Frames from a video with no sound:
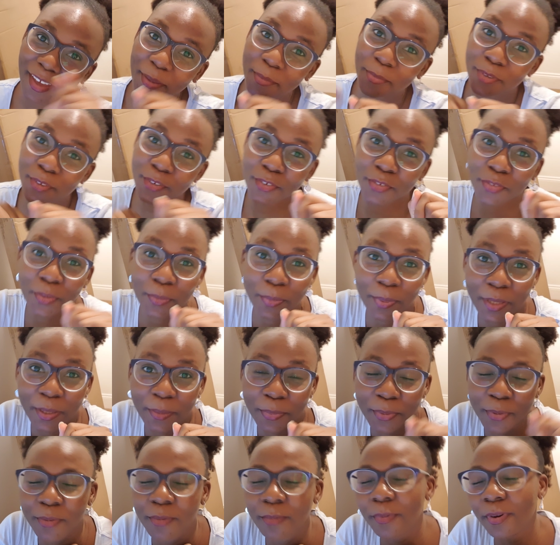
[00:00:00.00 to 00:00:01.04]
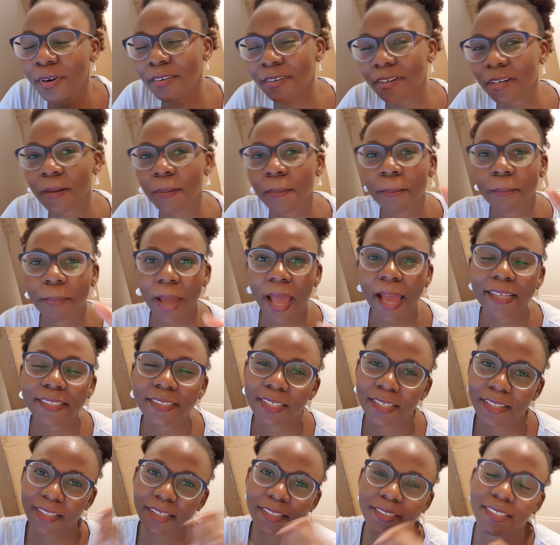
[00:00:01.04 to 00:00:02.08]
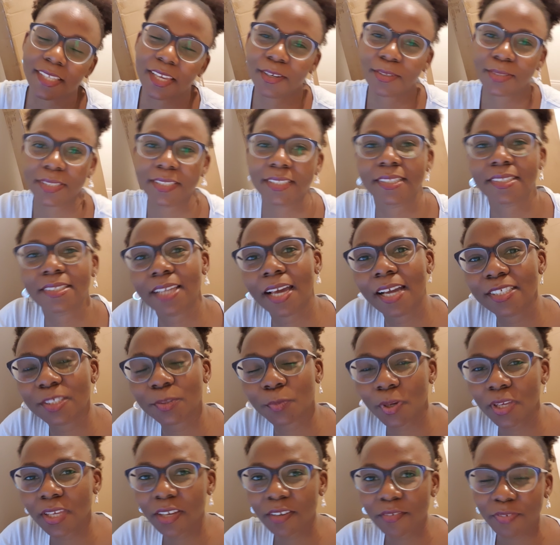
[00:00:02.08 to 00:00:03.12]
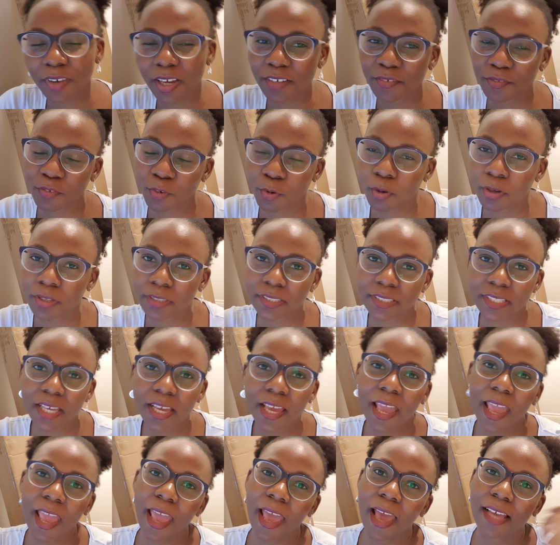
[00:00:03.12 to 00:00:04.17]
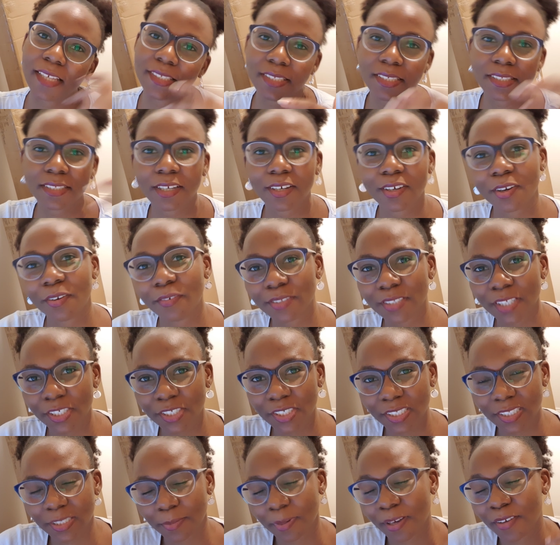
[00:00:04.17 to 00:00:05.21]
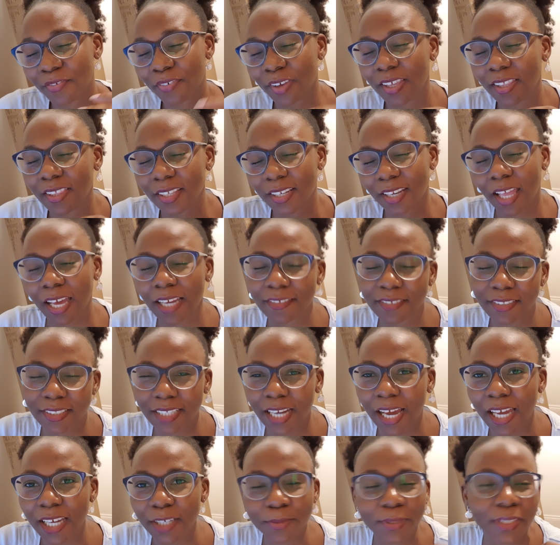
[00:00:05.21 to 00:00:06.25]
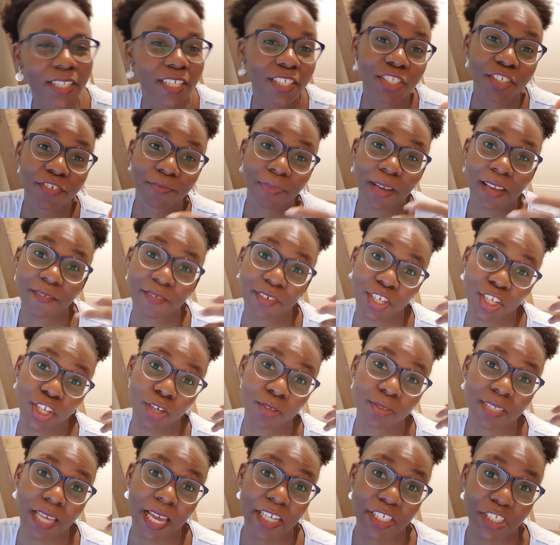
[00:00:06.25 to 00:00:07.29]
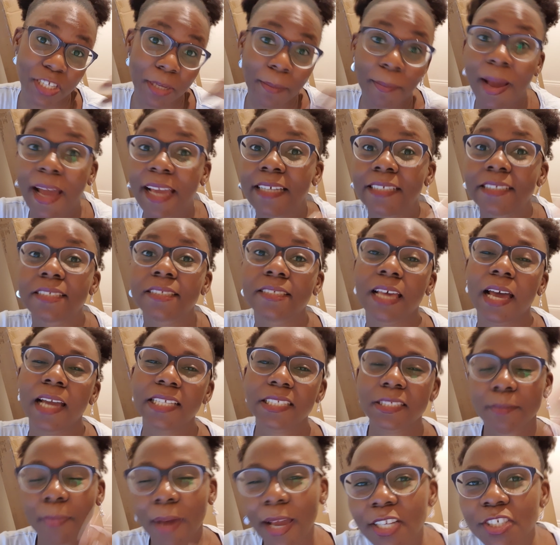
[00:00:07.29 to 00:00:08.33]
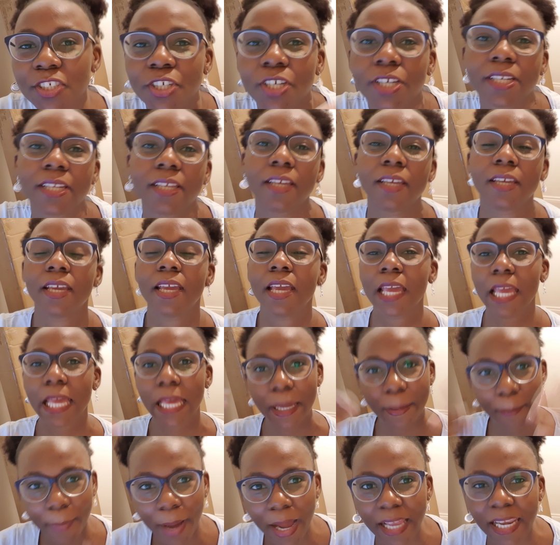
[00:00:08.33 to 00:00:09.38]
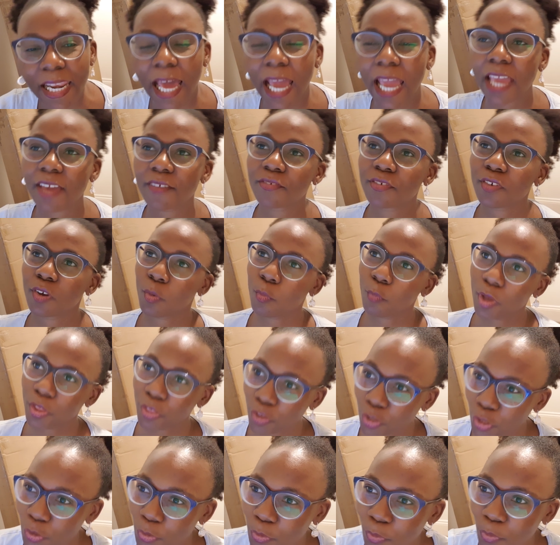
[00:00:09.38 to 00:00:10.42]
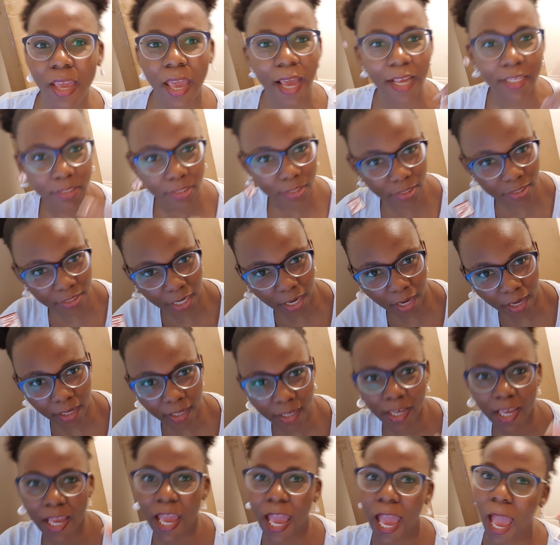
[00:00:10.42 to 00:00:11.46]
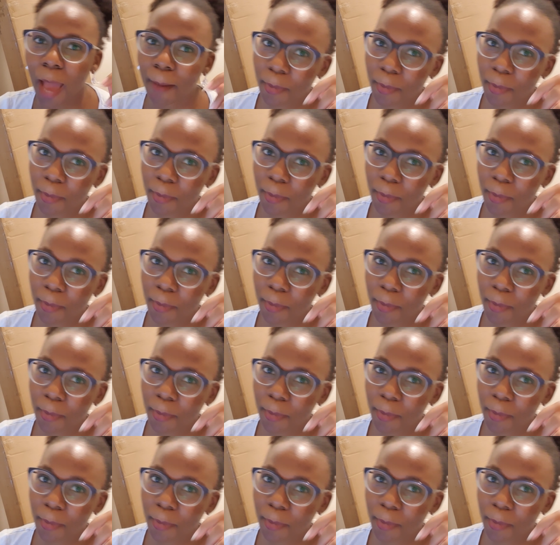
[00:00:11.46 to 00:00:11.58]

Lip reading: beautiful people, welcome back to This Girl's Insights, where you can find vlogs and sit down conversations about faith and lifestyle. In each of my videos I share my insights, my journey, my life with you, and today I'm